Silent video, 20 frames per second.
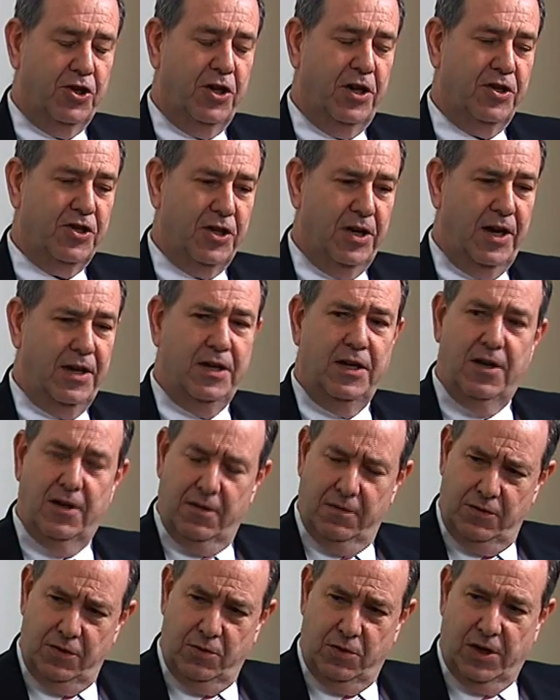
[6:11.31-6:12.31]
and I said, I need
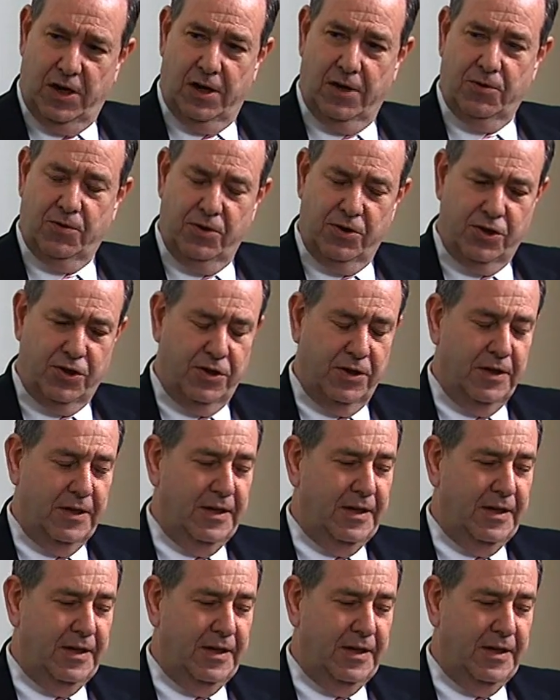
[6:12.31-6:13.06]
a new cartridge.